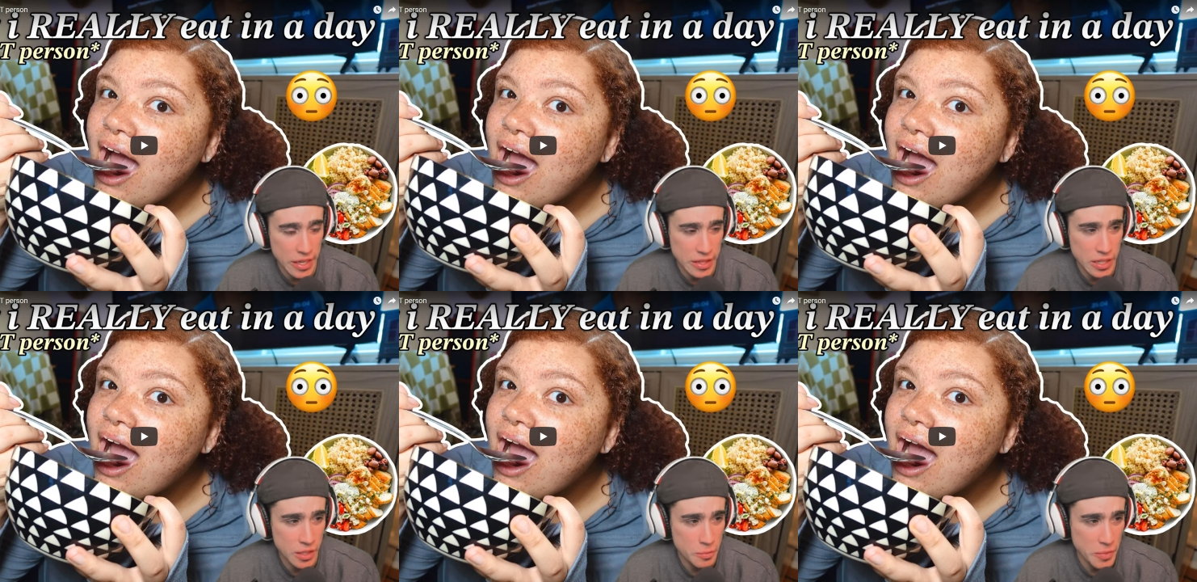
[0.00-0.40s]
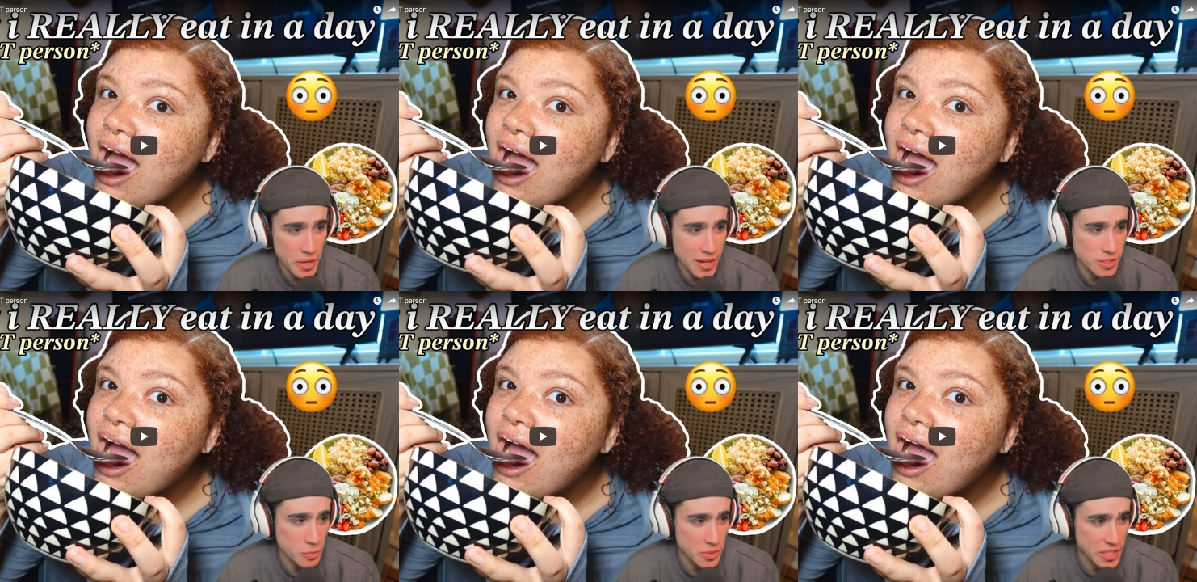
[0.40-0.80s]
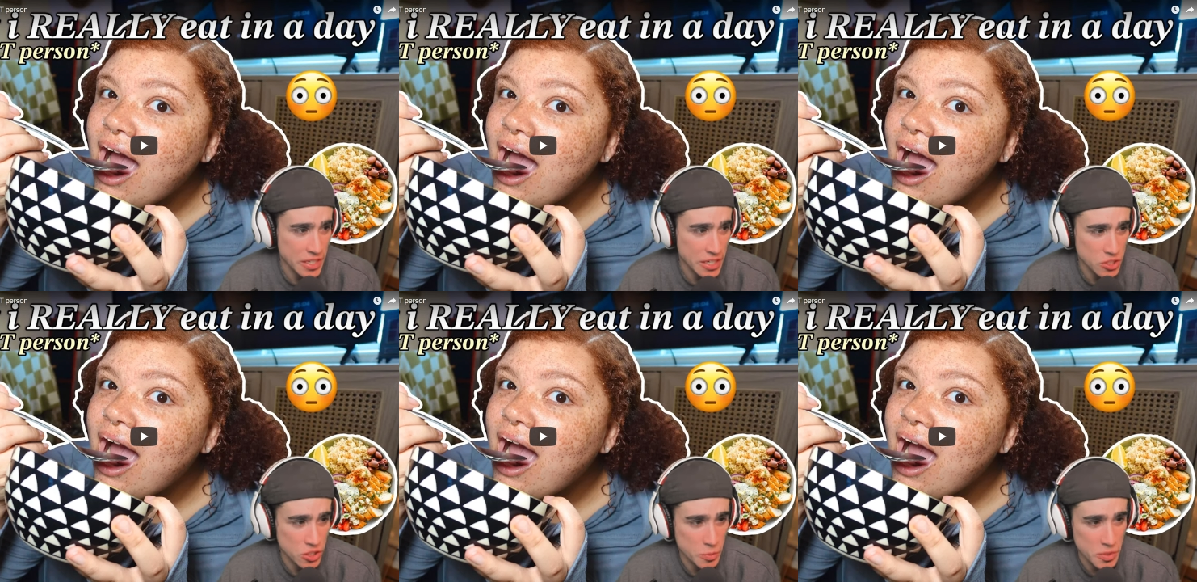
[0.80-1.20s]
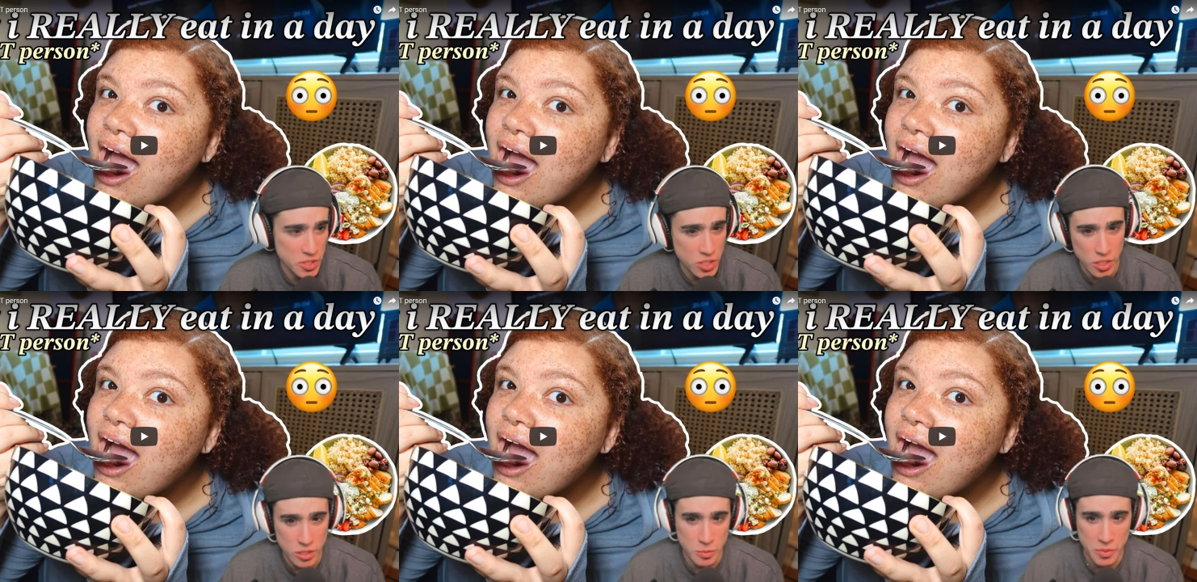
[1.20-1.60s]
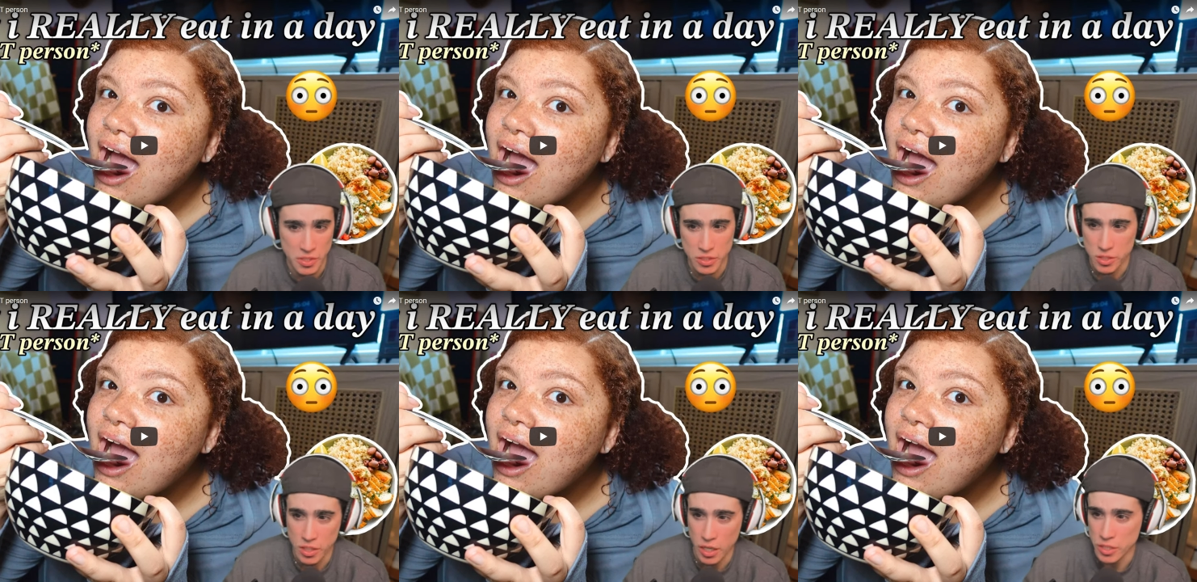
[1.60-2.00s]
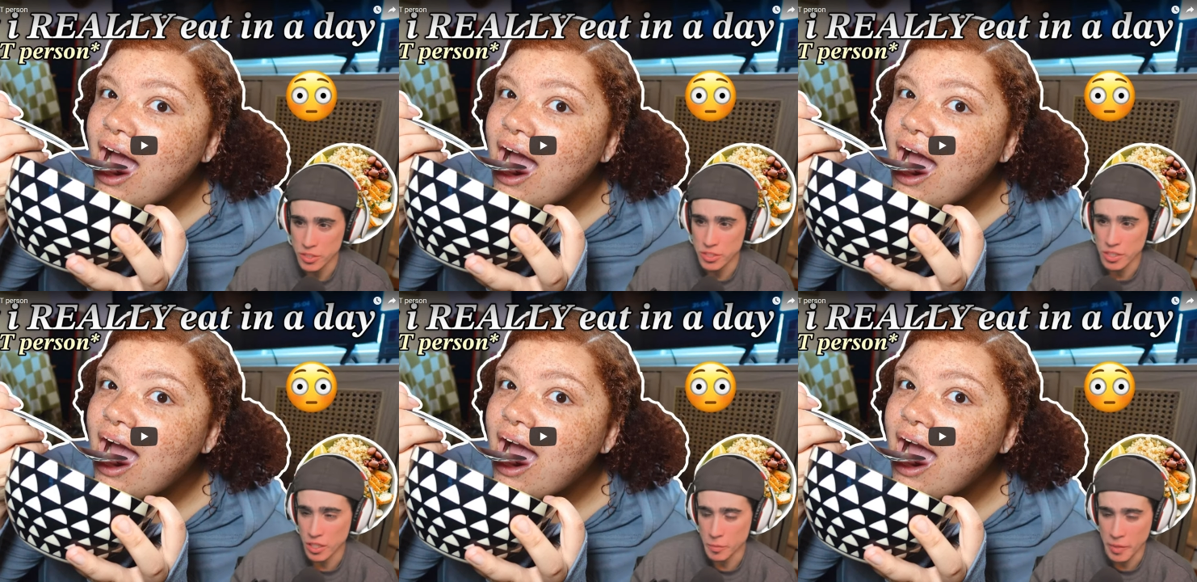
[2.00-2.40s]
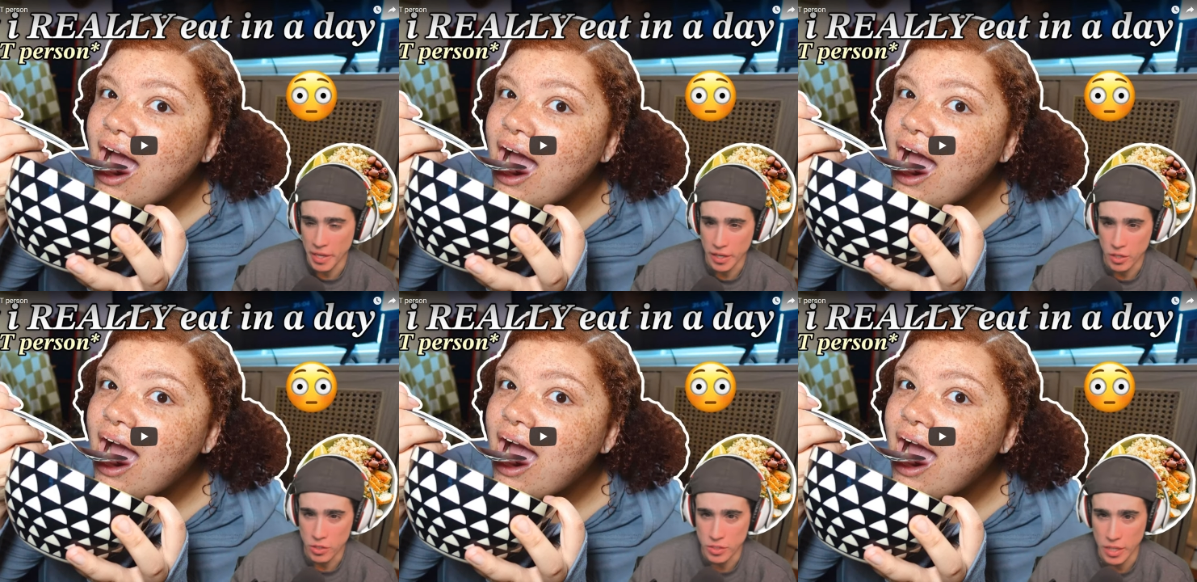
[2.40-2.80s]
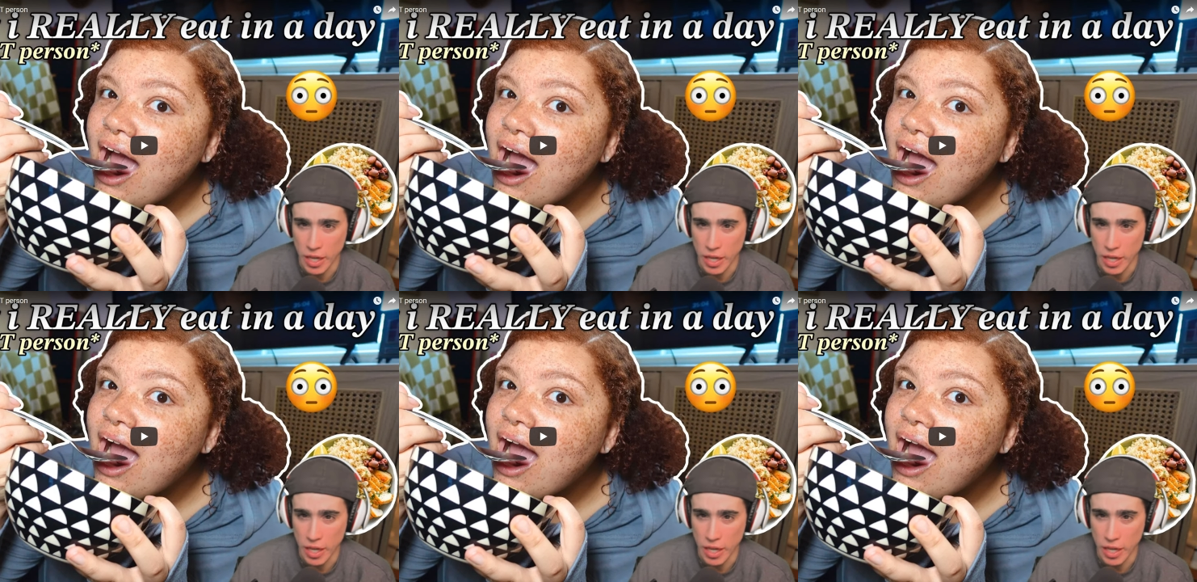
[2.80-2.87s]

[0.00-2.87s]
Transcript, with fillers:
Speaker 1: and then possibly extreme adjustments uh, she can make in her